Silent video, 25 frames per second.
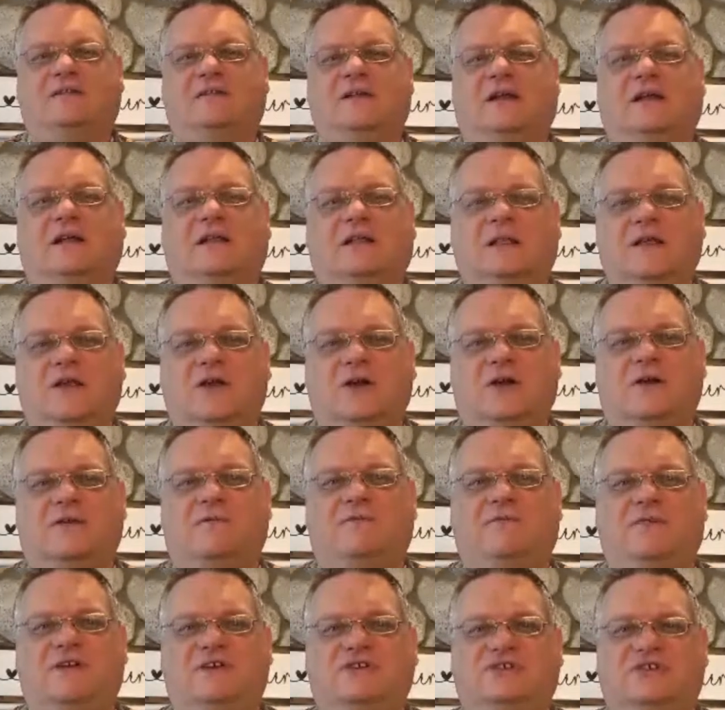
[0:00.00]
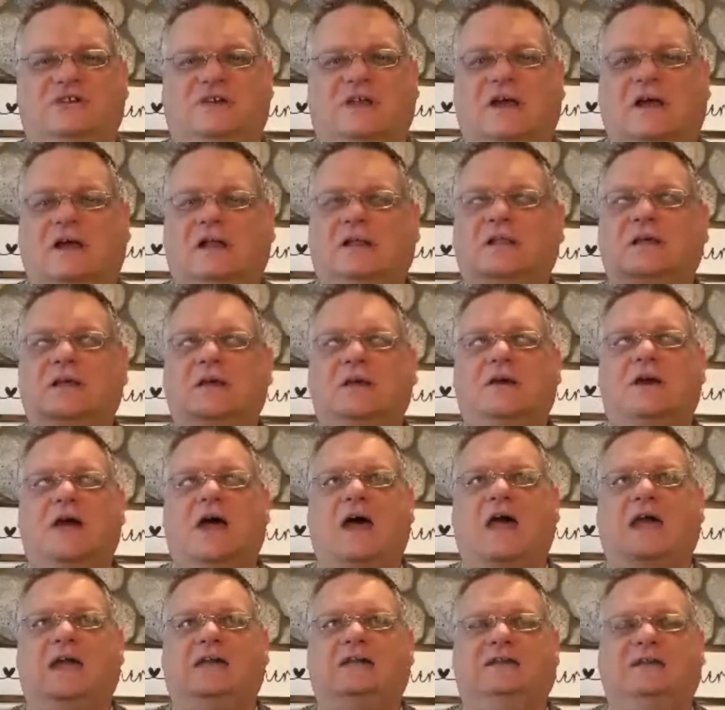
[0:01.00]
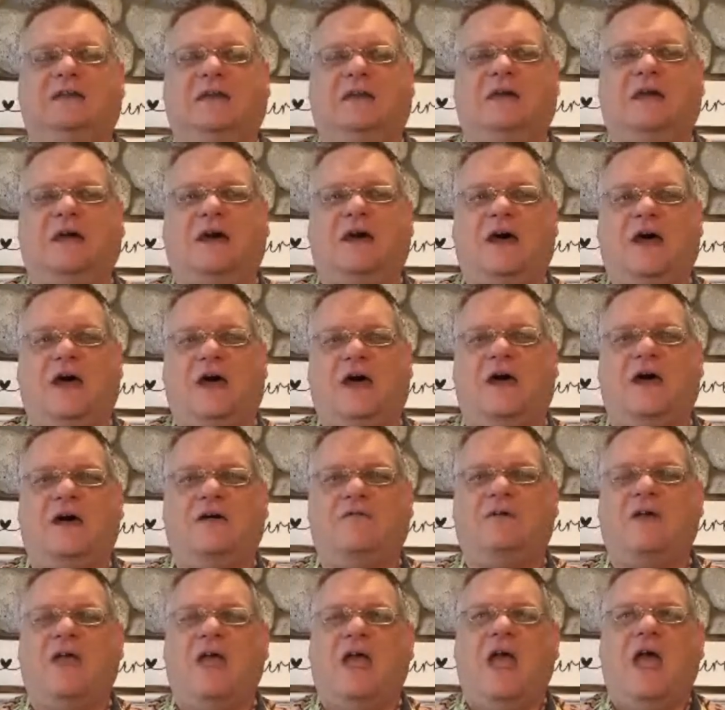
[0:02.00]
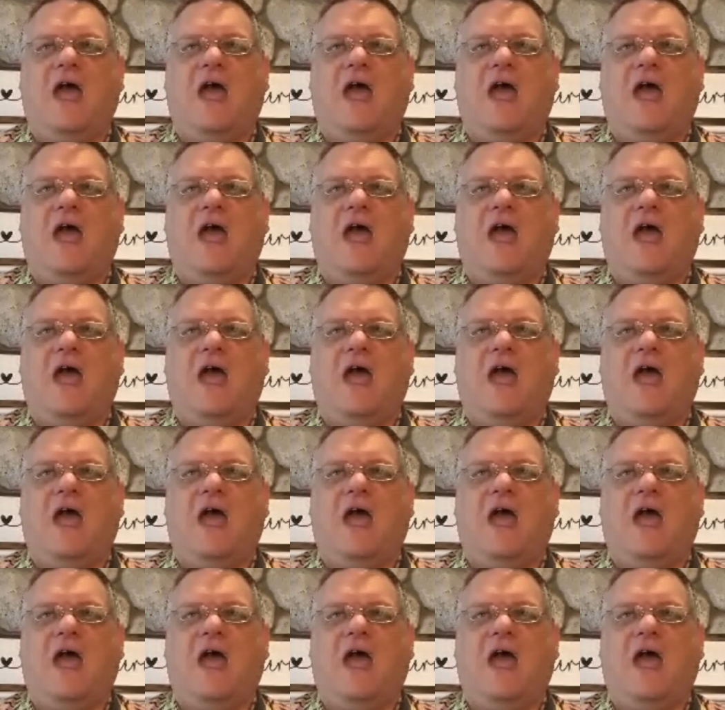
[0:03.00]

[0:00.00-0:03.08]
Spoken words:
has a clear vision, a clear idea of